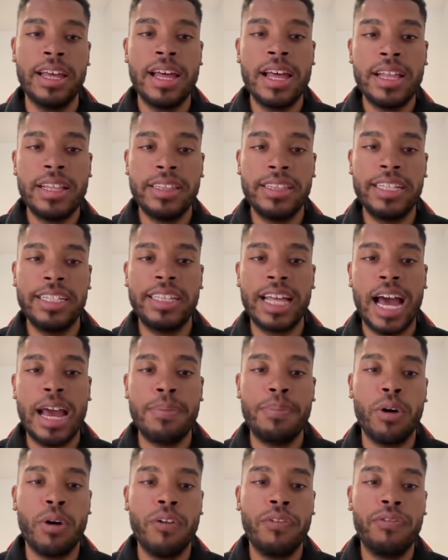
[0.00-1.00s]
the type
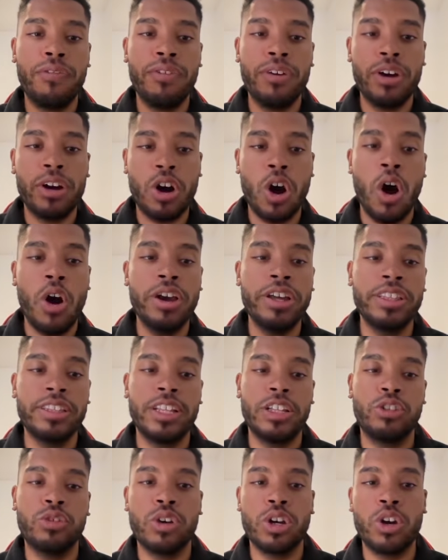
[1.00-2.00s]
of coin that
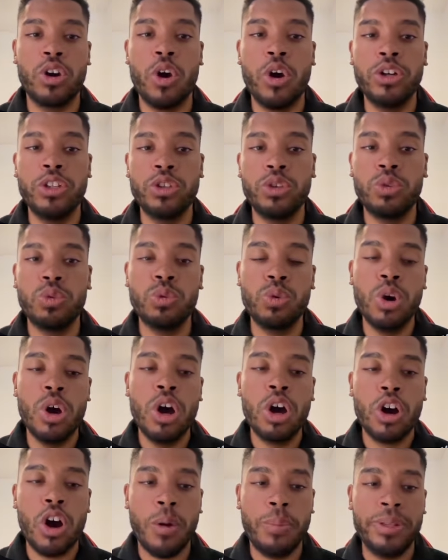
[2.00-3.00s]
you're going to
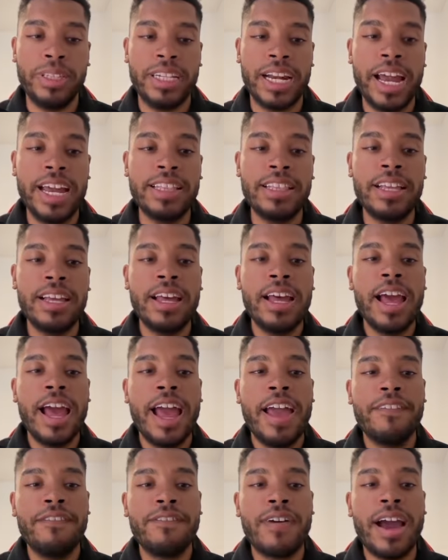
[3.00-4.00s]
copy trade. And
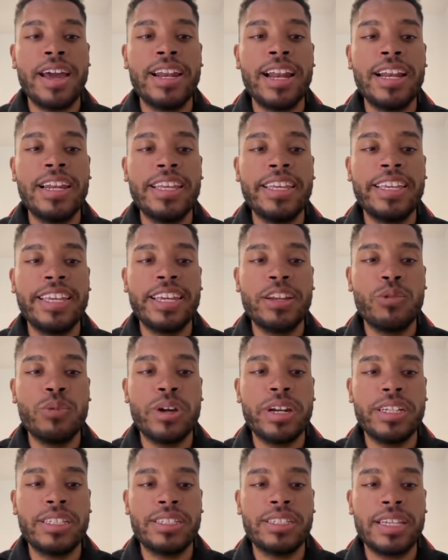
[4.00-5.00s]
finally, here where it
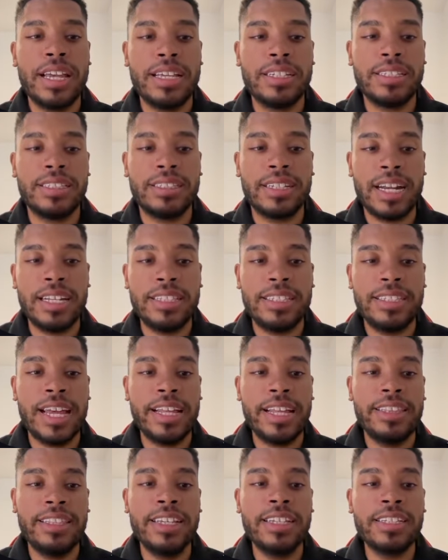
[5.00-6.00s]
says trade
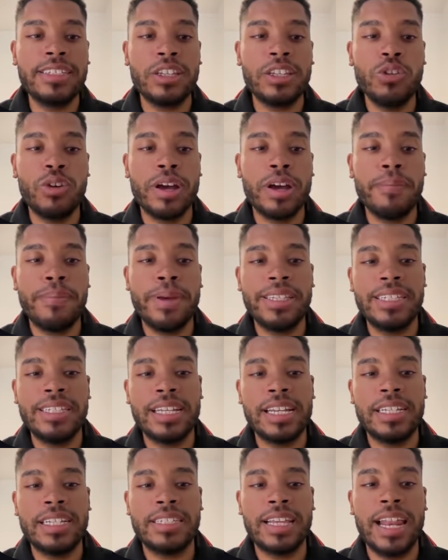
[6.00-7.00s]
settings, you can basically
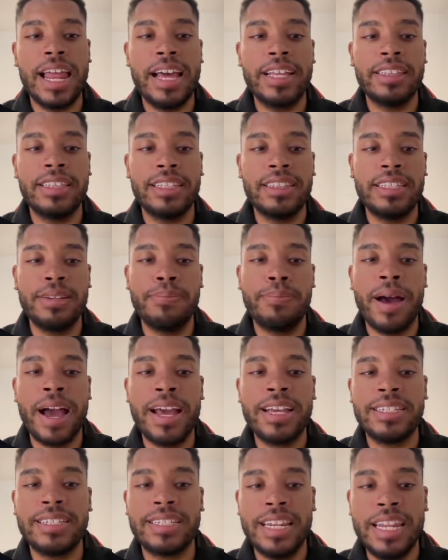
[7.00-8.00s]
select the buy
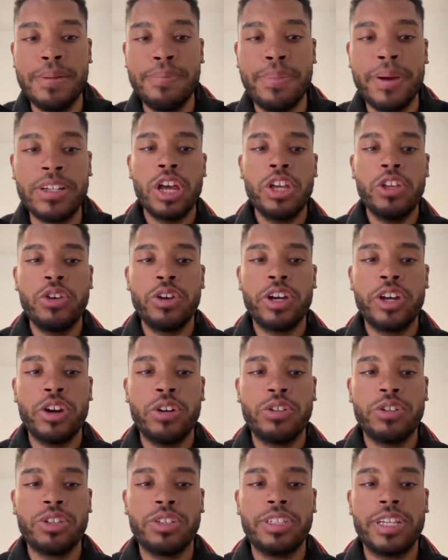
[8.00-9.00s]
slippage. You can
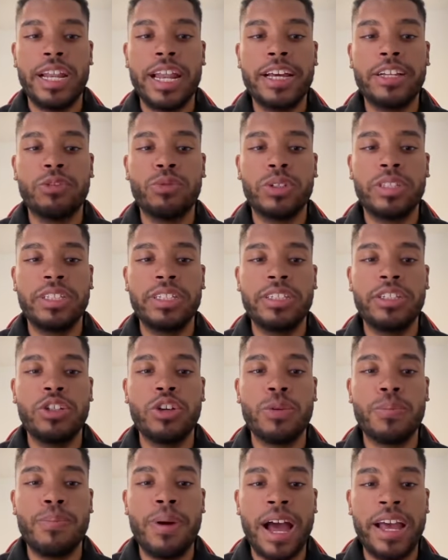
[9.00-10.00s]
also select what is your
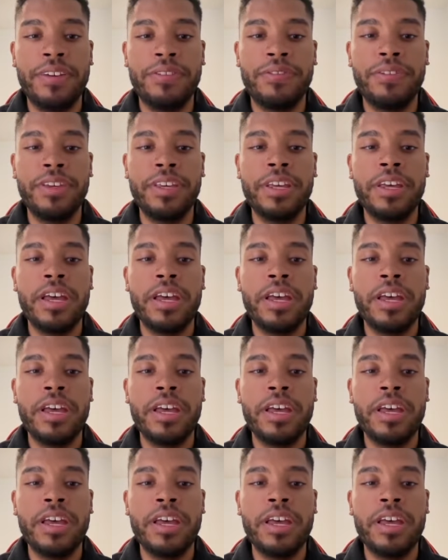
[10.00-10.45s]
buy fee,